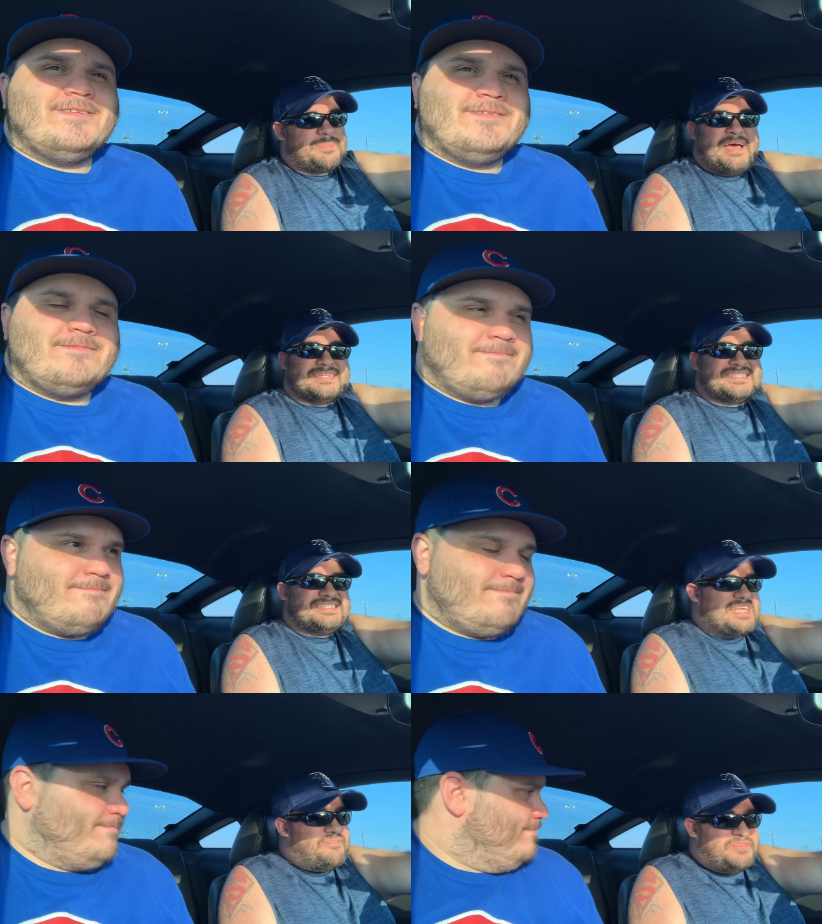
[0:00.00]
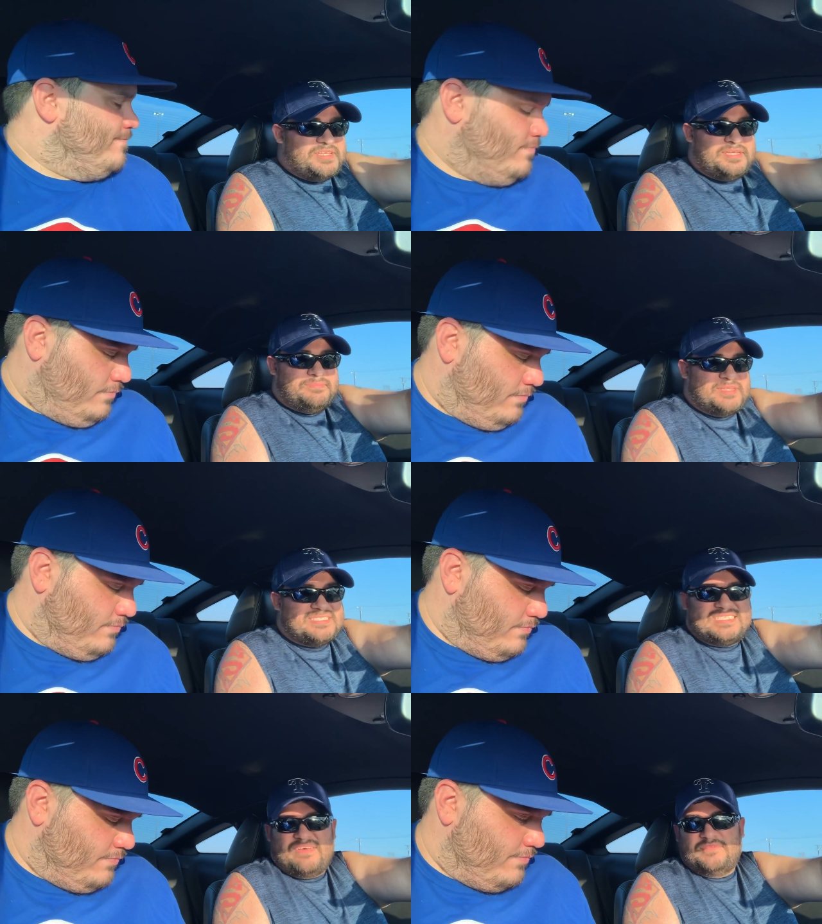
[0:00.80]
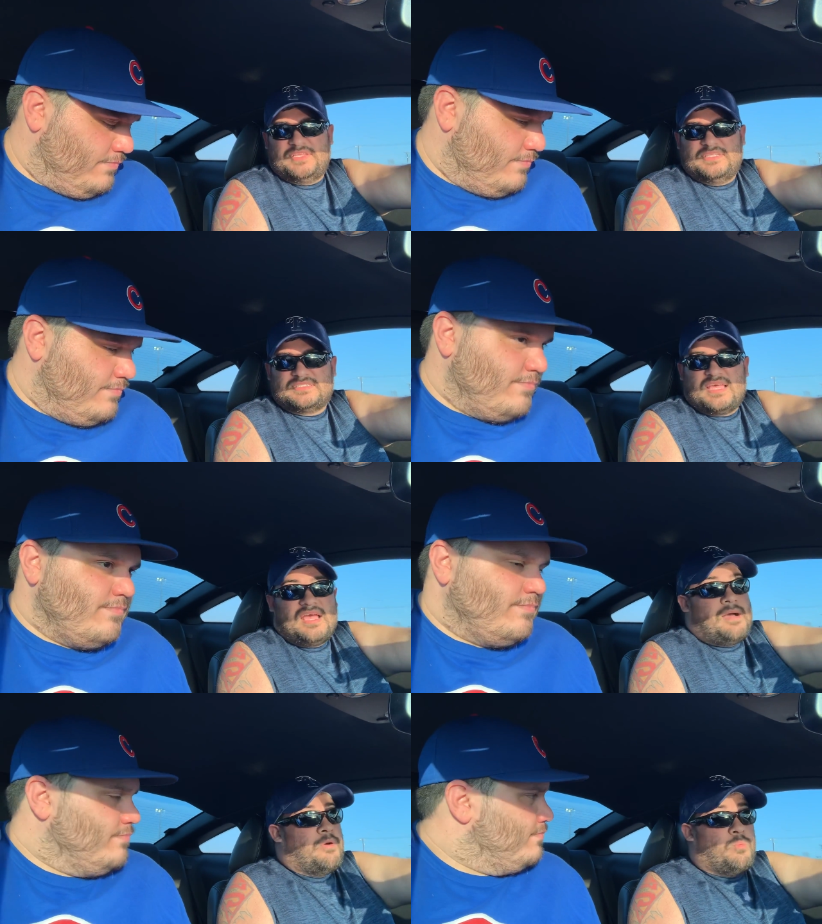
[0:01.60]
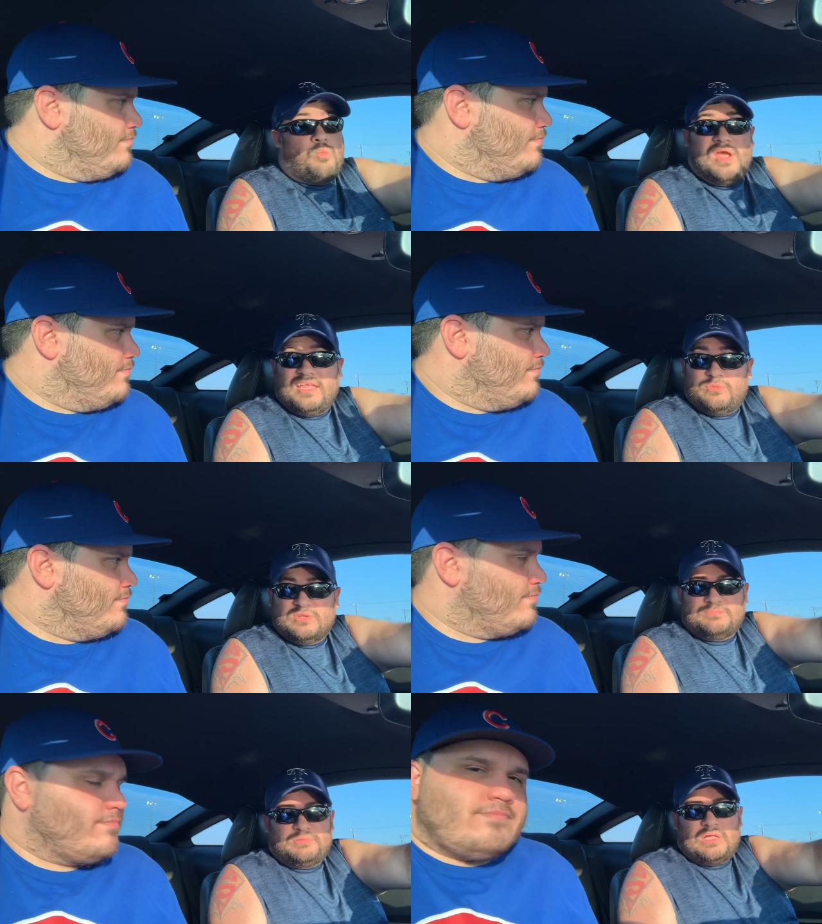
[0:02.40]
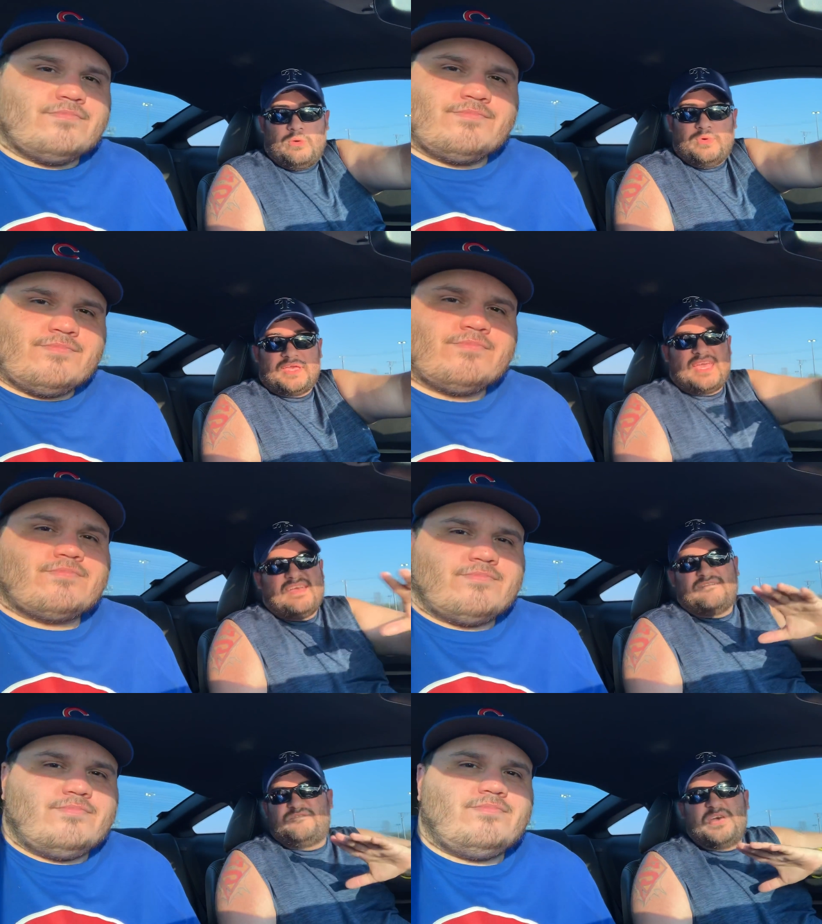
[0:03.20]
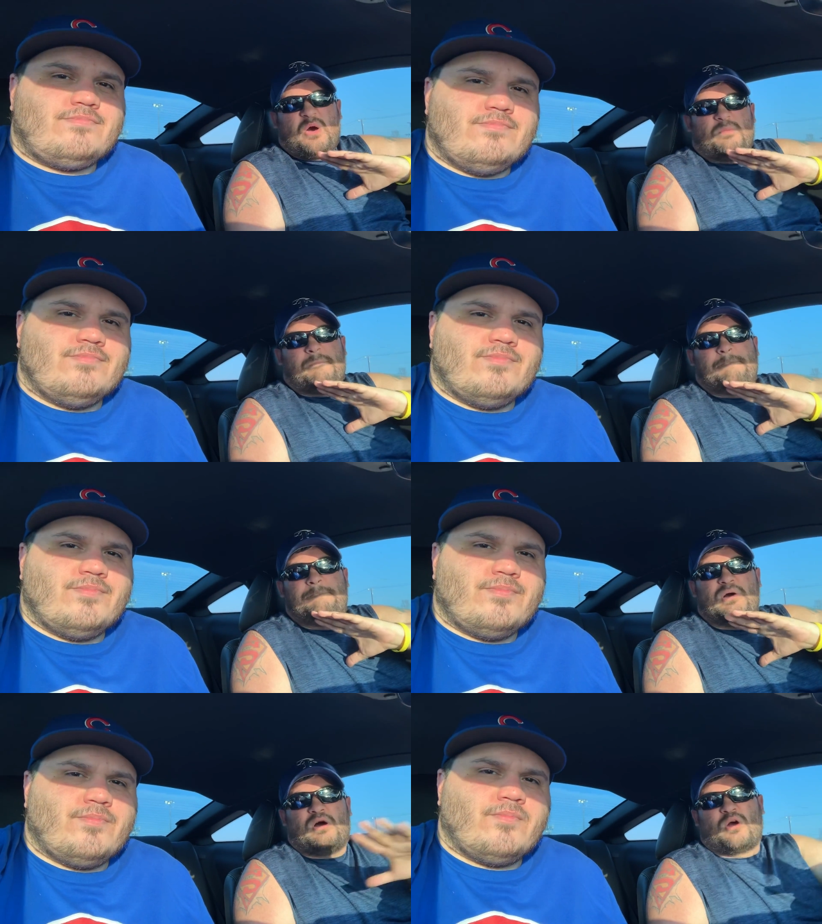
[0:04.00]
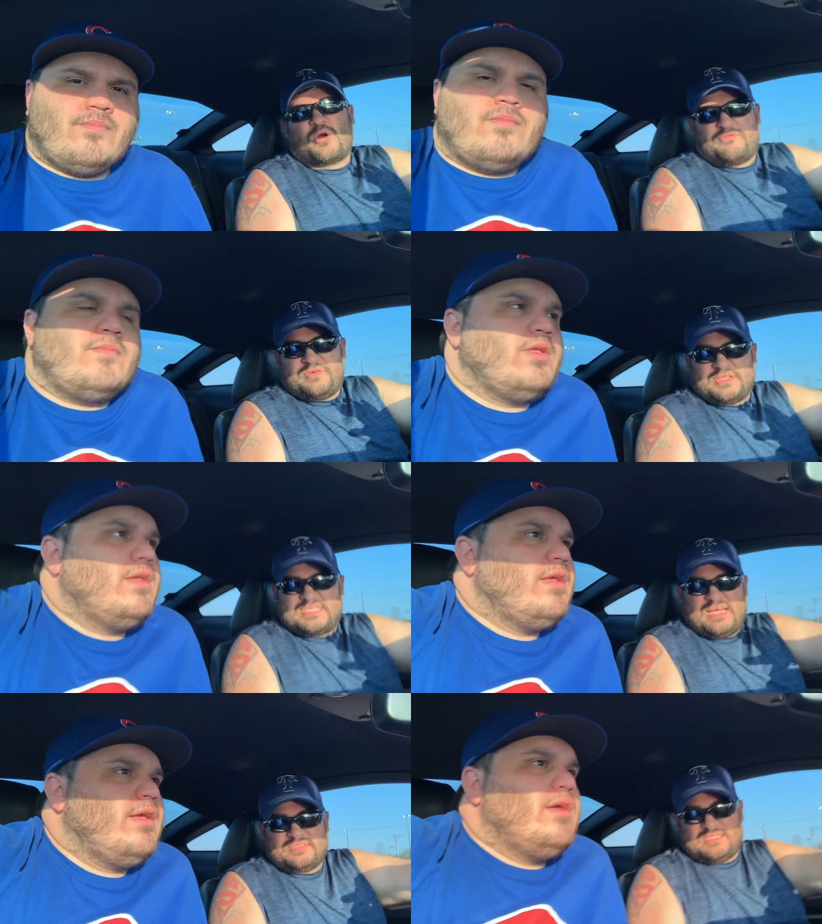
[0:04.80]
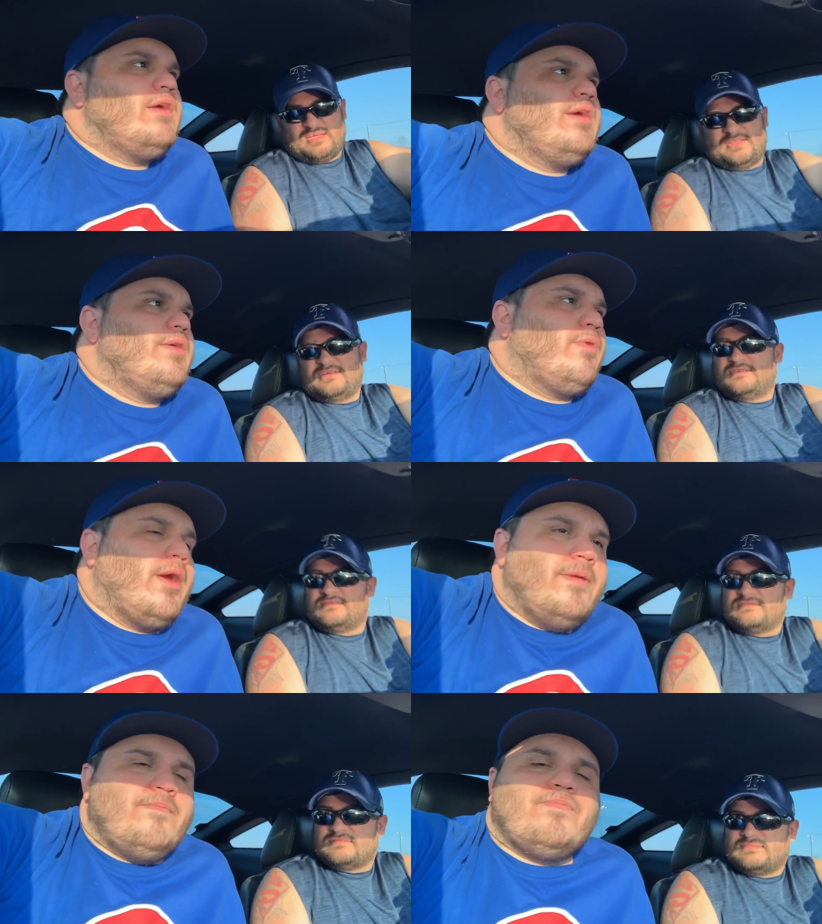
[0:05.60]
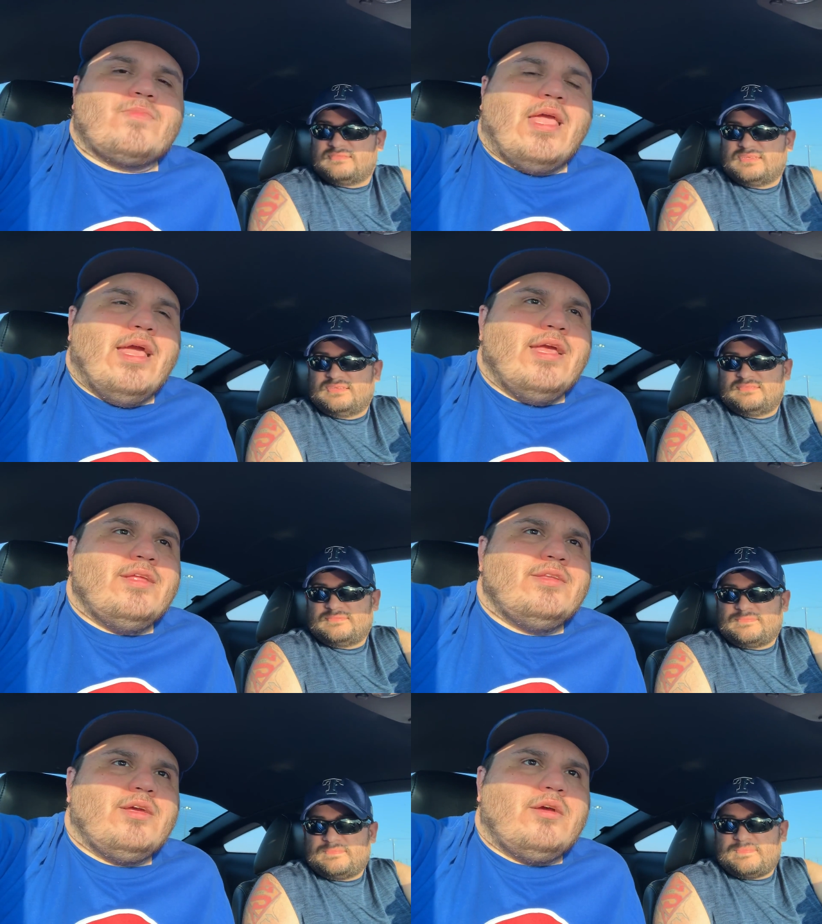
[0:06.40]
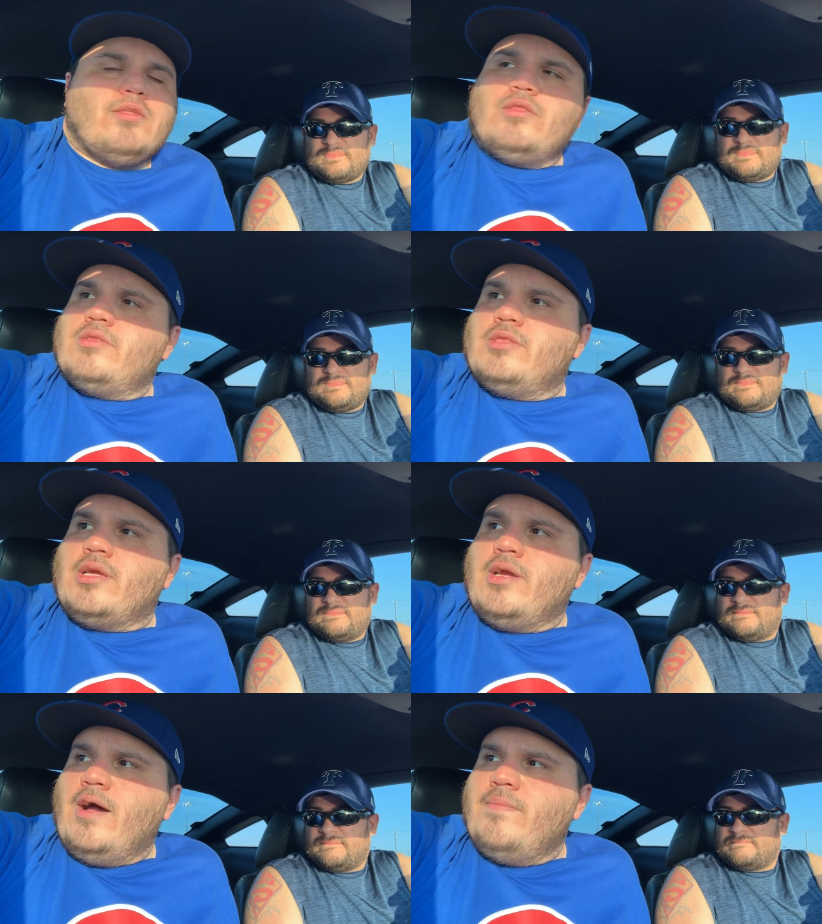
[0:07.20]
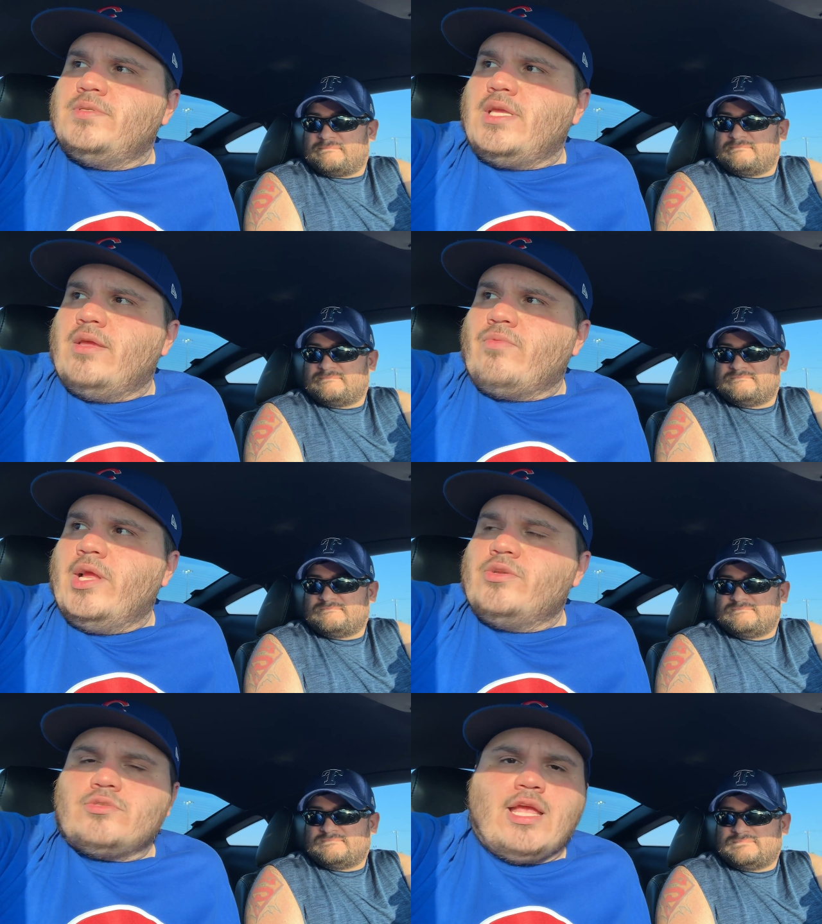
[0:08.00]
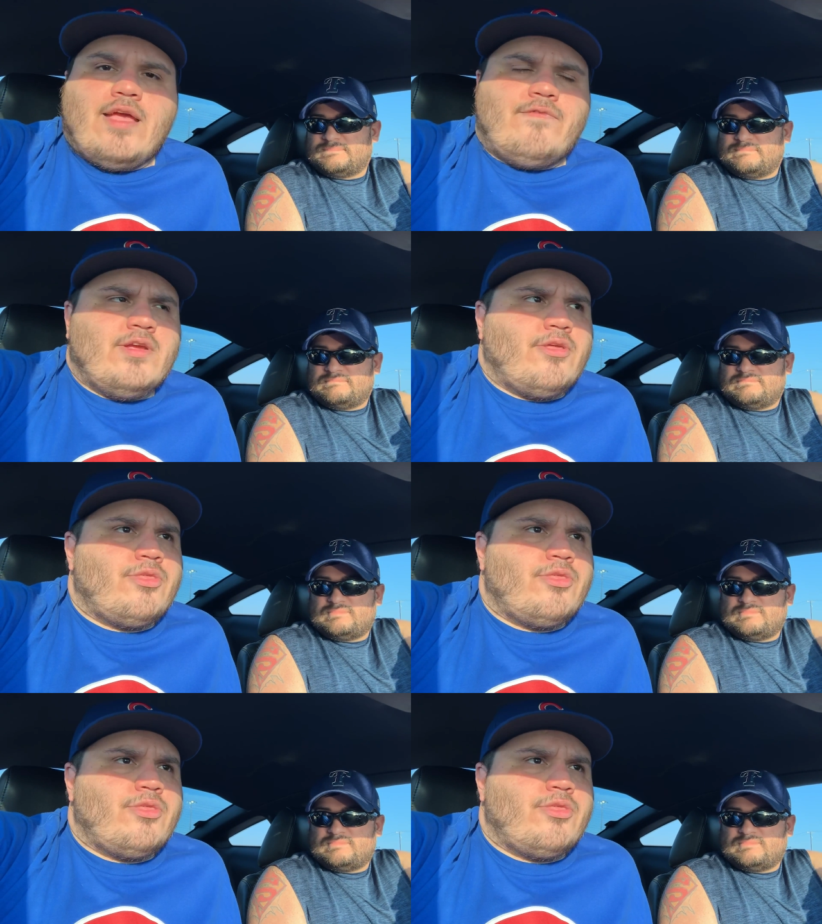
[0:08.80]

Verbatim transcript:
Speaker 1: about 70, mid 70s. Wind was blowing.
Speaker 2: It felt perfect outside. Right. And uh, the Cubs and Rangers are having a